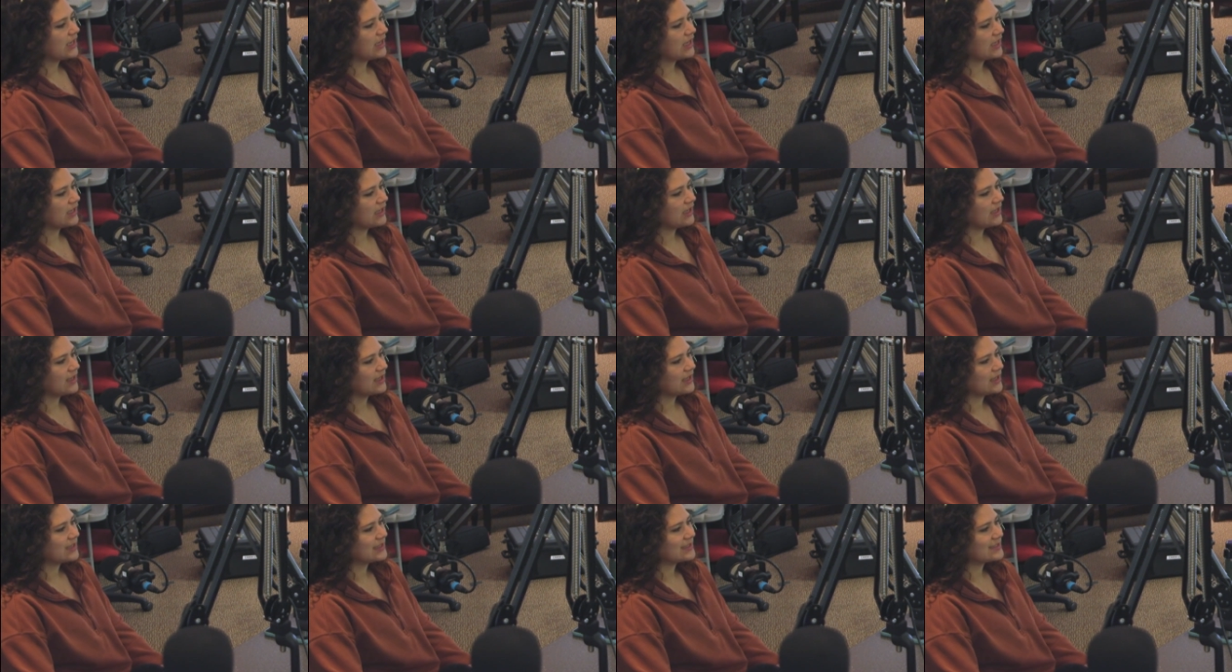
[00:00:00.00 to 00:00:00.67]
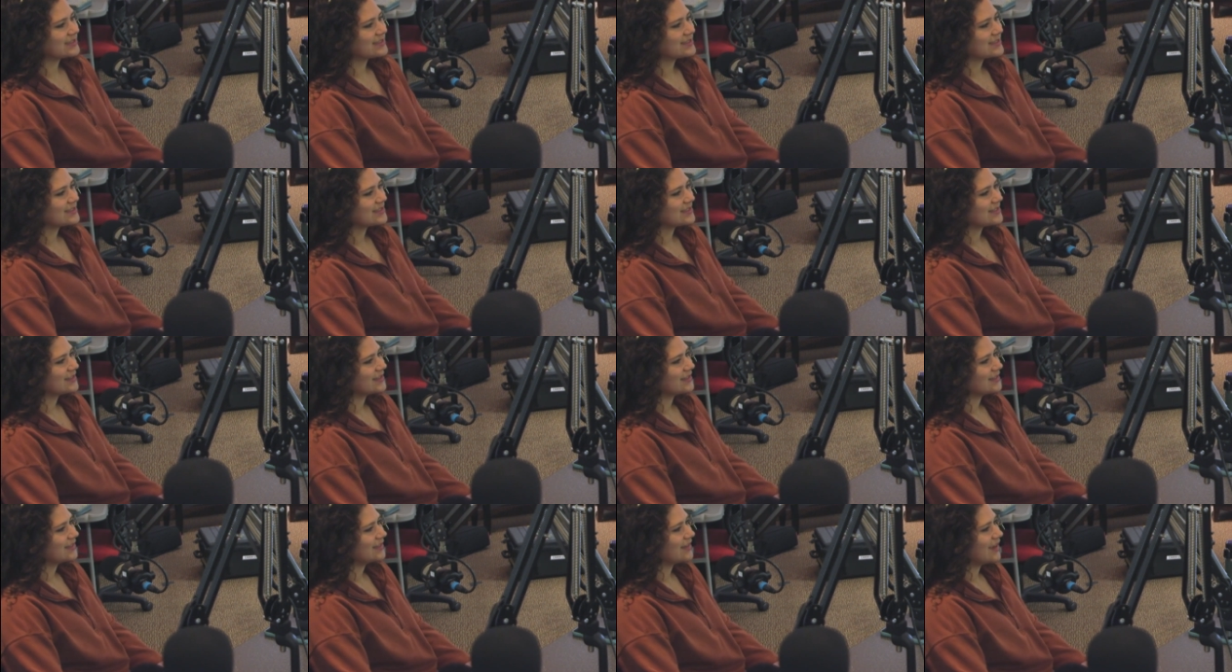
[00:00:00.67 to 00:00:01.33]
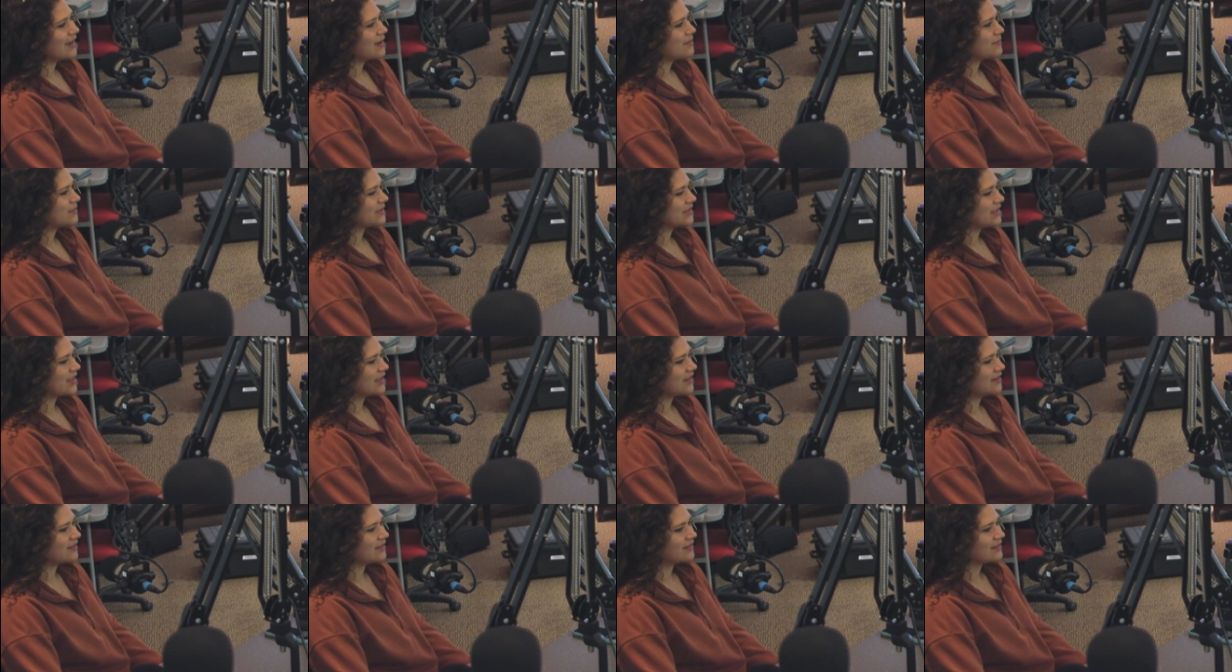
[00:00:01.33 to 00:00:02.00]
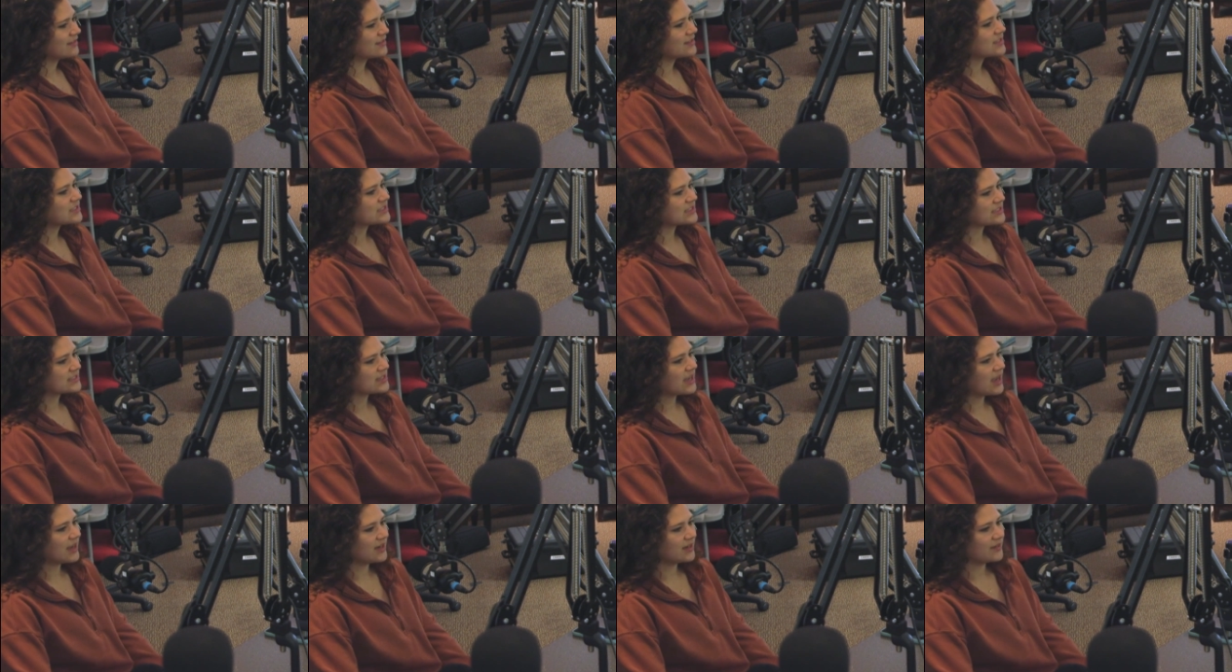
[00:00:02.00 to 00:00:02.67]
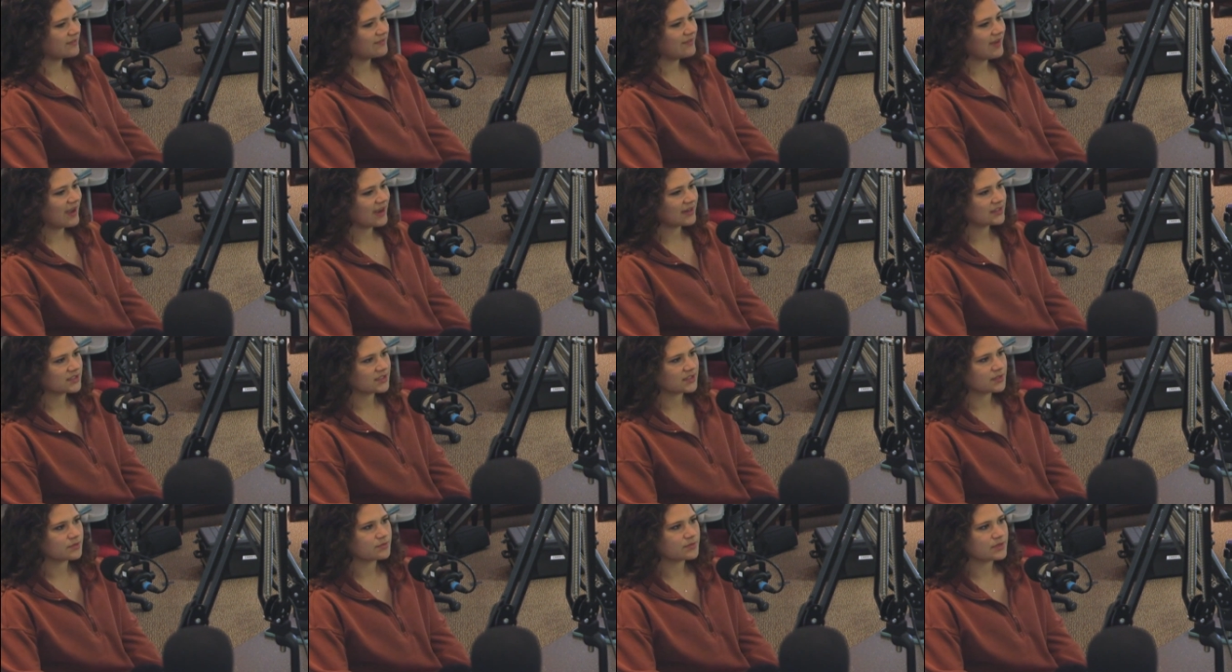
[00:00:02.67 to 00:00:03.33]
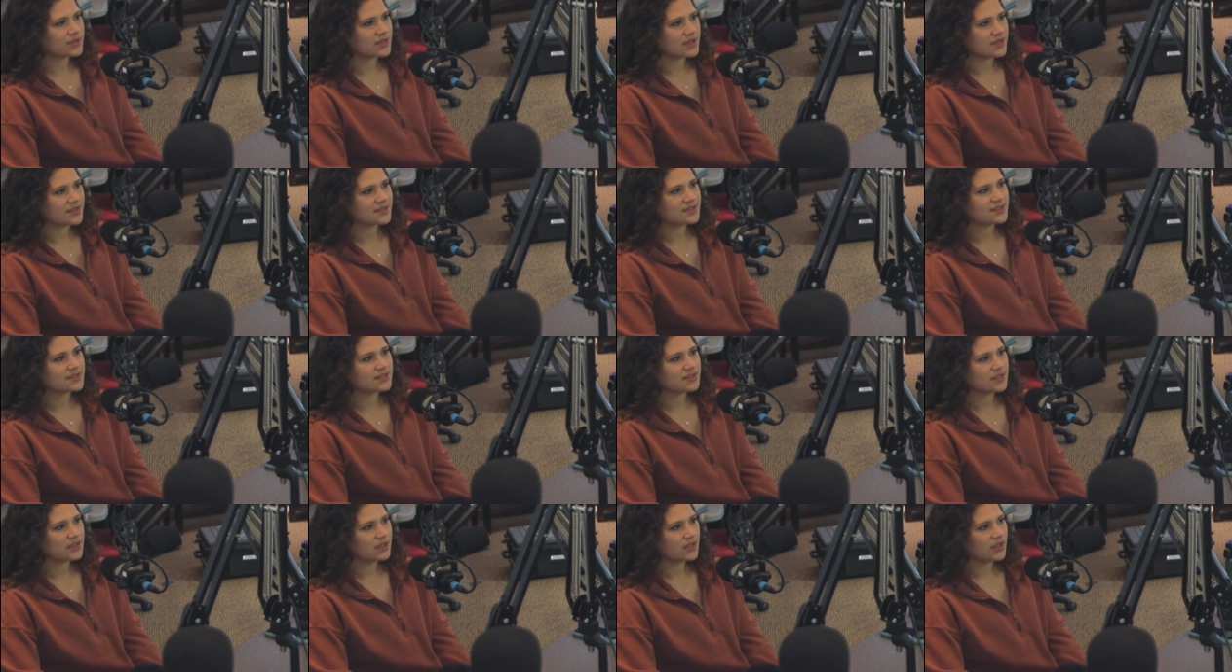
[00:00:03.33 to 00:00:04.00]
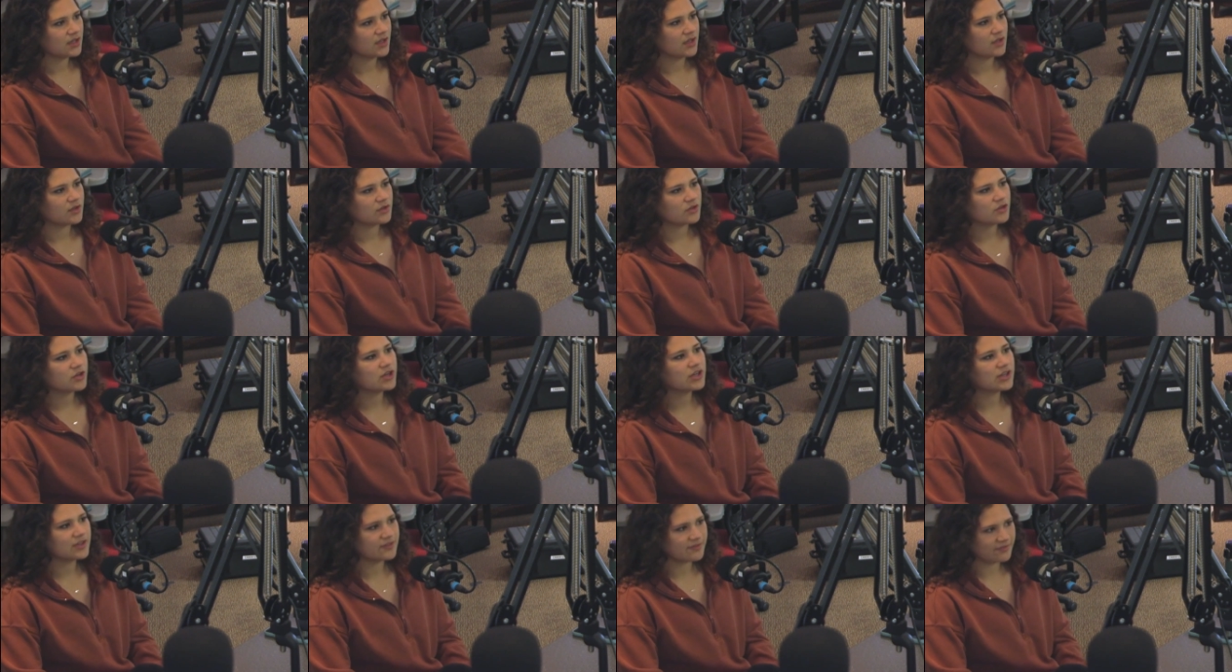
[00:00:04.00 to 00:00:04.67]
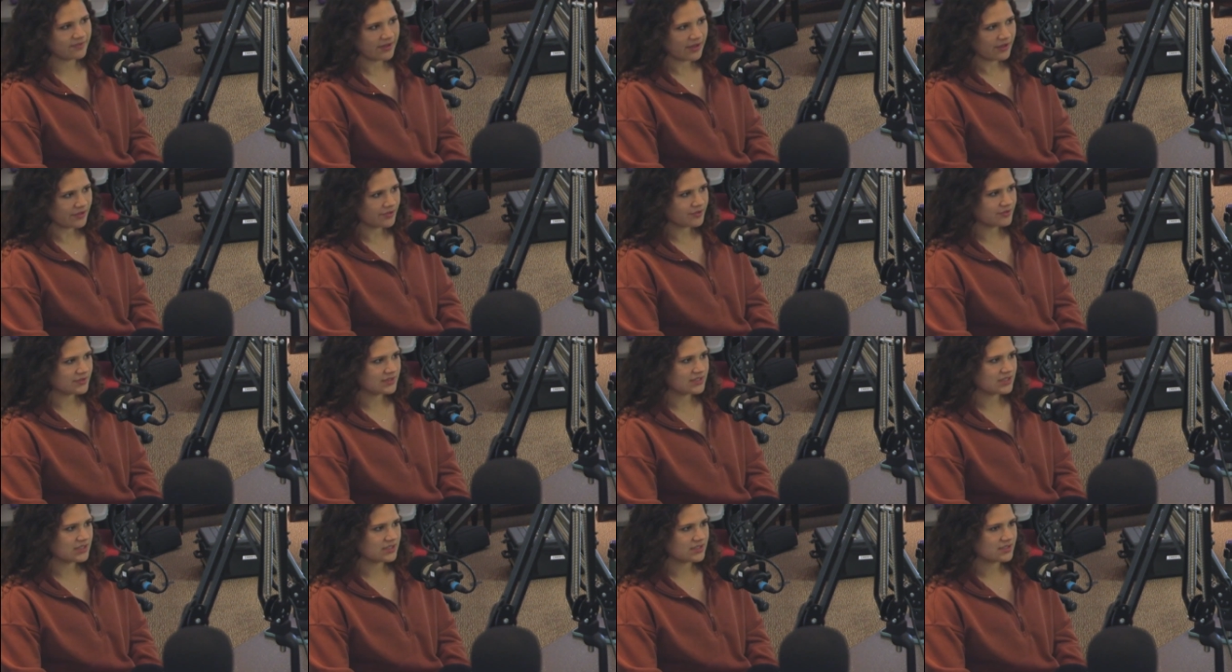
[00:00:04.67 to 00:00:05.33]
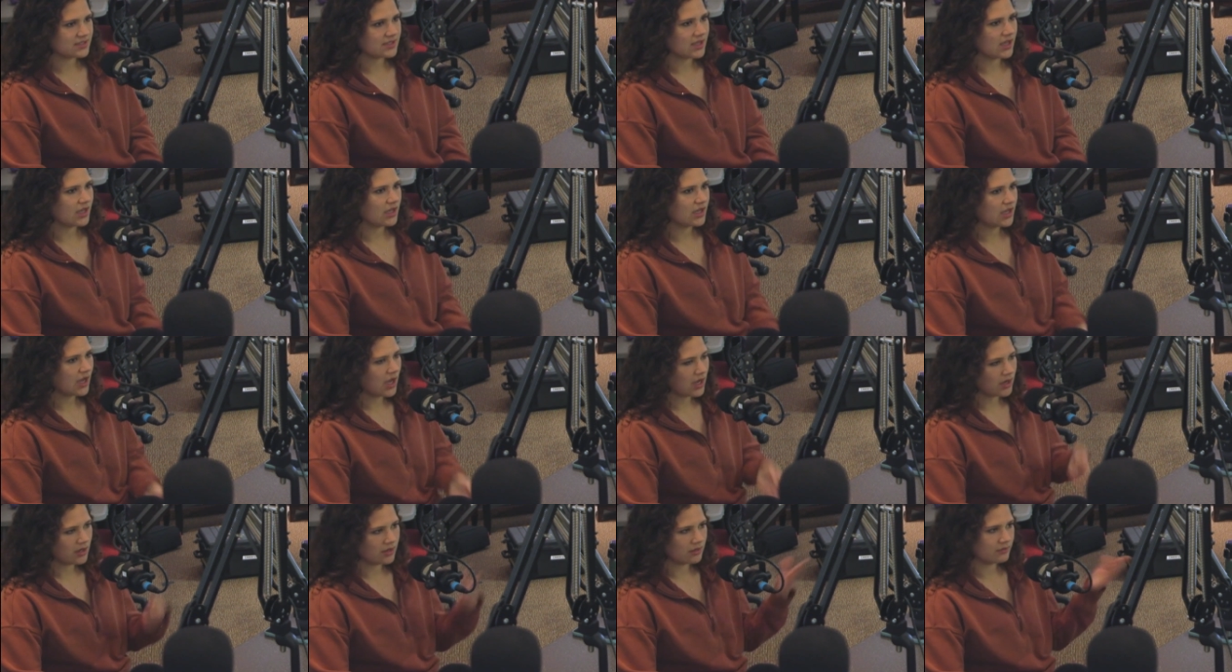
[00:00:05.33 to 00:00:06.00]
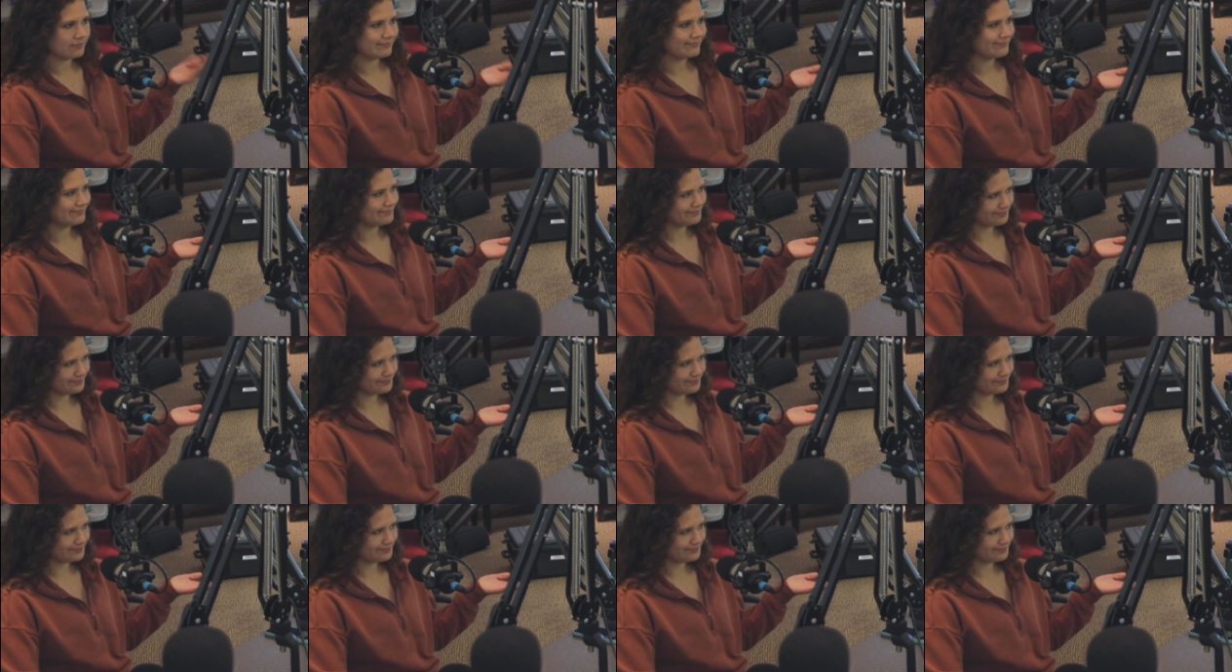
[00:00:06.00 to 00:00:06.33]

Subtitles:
And yeah, but then the deciding factor was Creative Fellows is like kind of